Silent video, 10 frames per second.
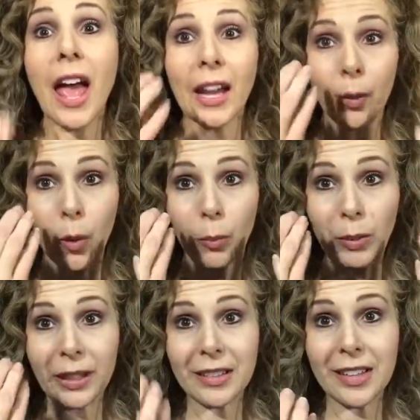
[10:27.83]
And it won't
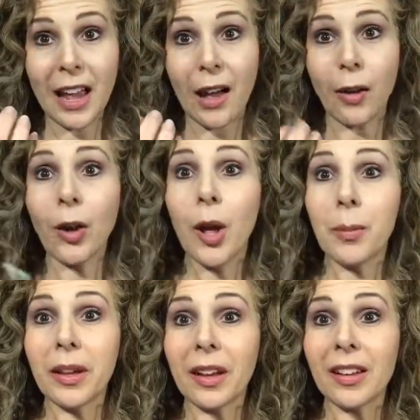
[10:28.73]
bleed down
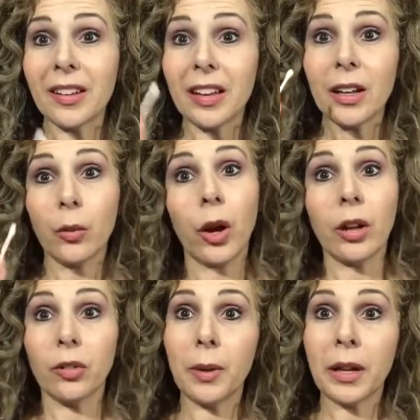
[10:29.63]
because,
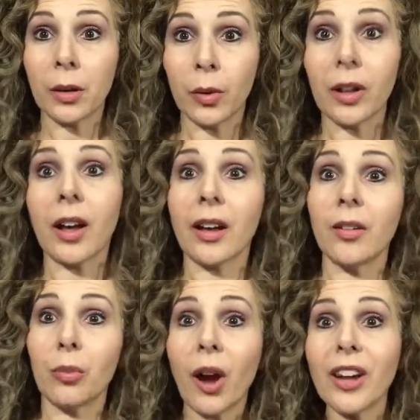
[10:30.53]
well, depending on what kind
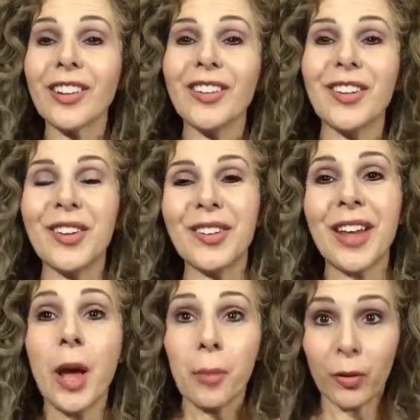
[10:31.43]
of product you use,
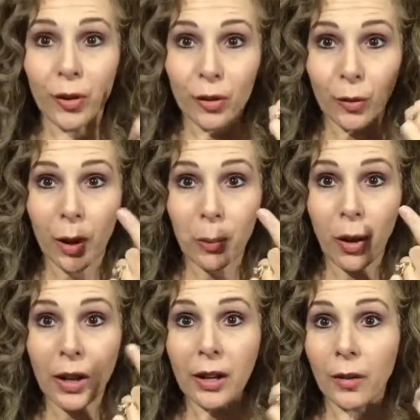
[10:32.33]
but if you use the right
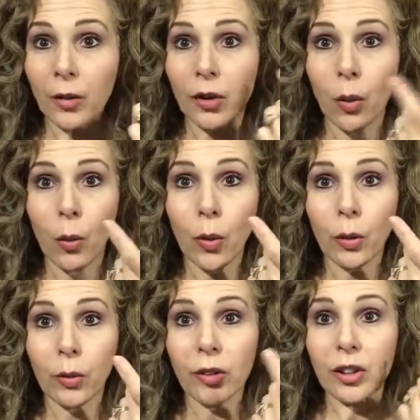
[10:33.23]
product and there's no
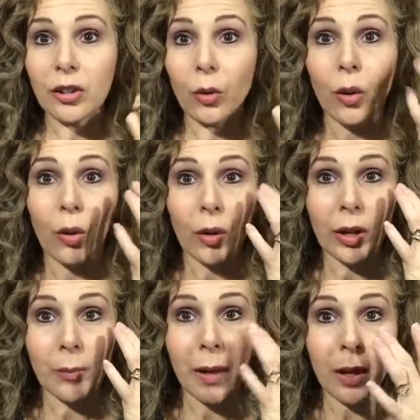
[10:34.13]
oil residual or
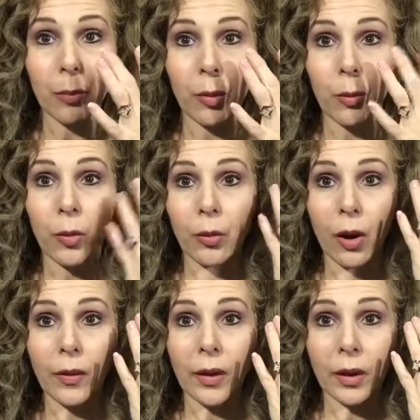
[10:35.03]
any makeup remover
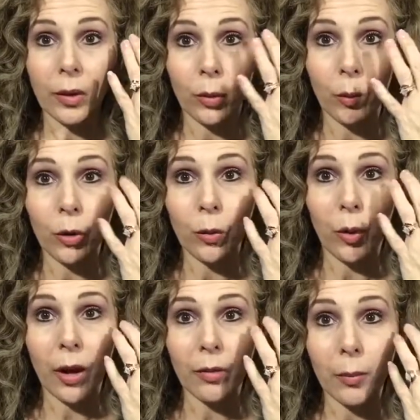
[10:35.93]
on there, you'll, you
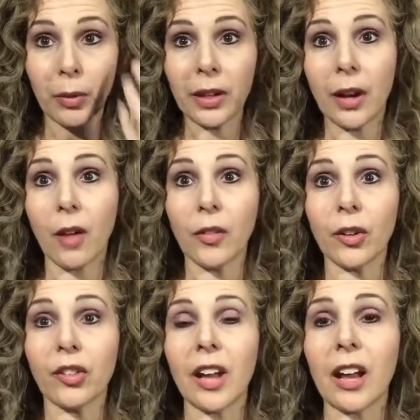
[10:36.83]
won't have the bleed off.
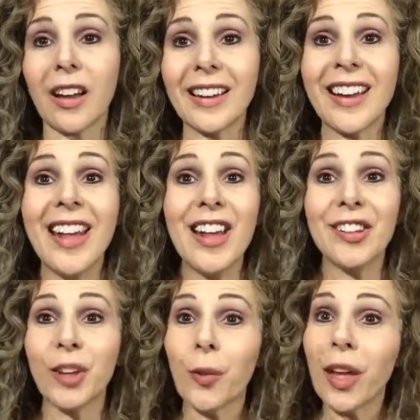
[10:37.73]
It'll stay on.
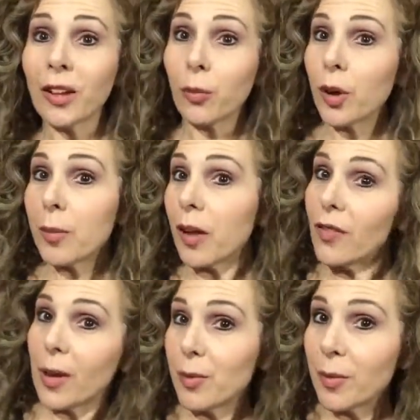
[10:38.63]
So that's one of my
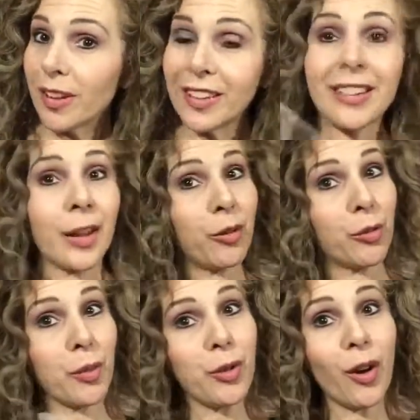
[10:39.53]
Fabumazing tips.
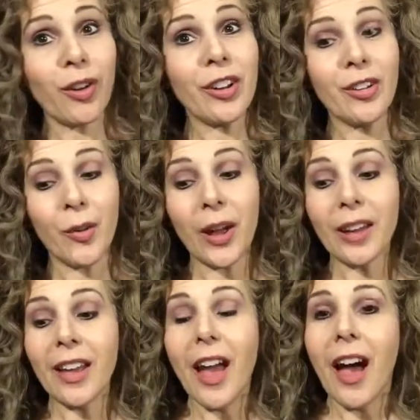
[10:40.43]
Maybe you already knew
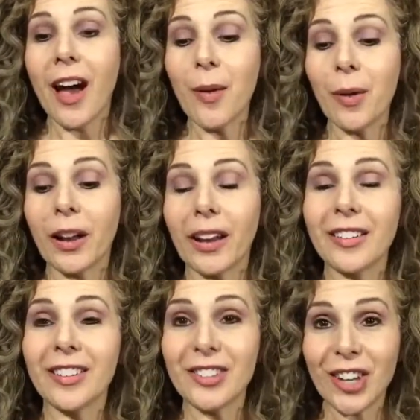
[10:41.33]
it, um, but I
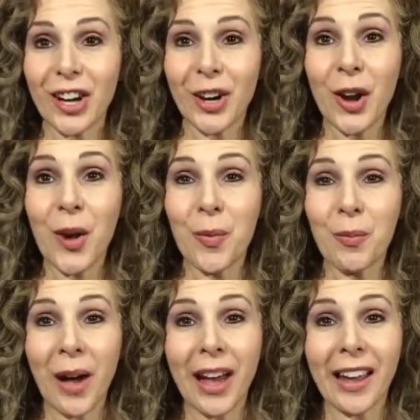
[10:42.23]
like to share
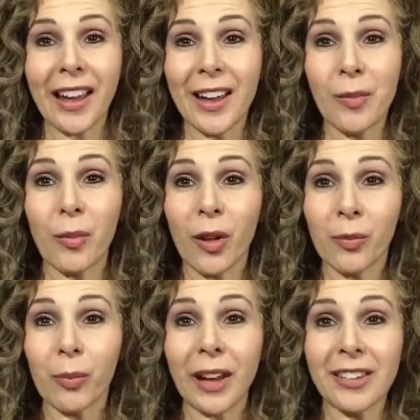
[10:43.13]
my, um,
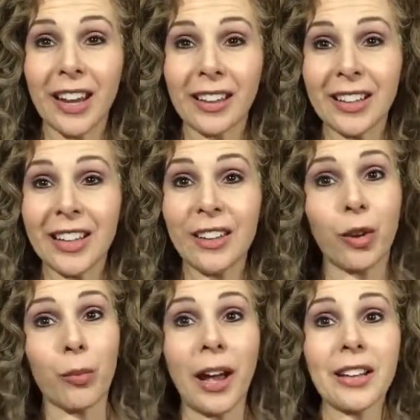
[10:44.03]
my techniques
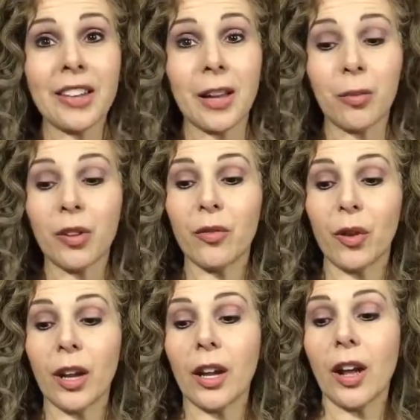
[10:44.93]
or my tips
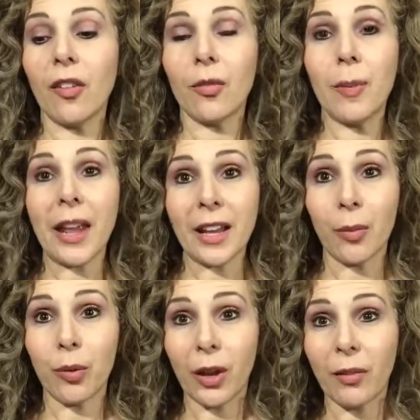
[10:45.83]
for getting off
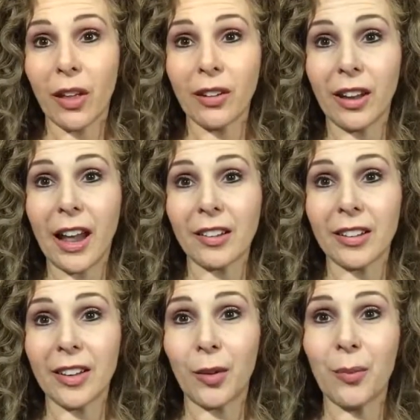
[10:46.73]
makeup when you have that
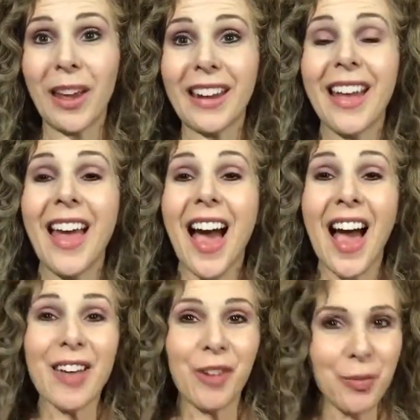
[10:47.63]
last little bit.
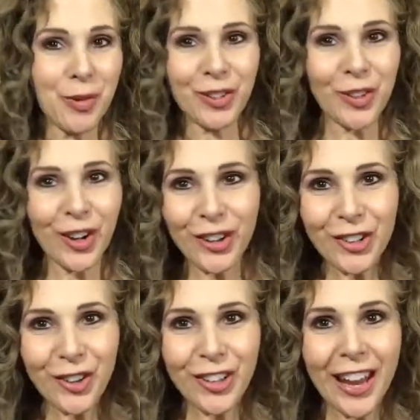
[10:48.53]
I hope you enjoyed our
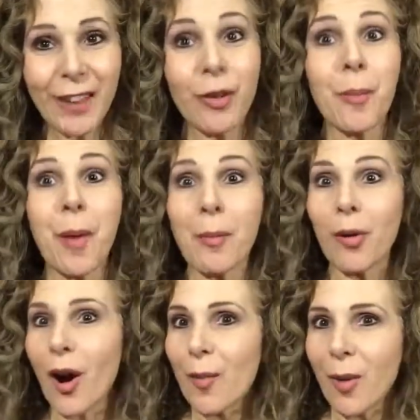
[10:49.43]
show today.
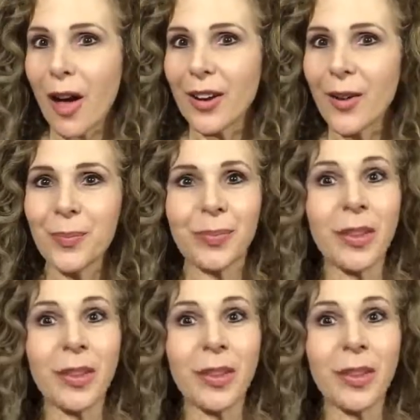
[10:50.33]
Remember our motto.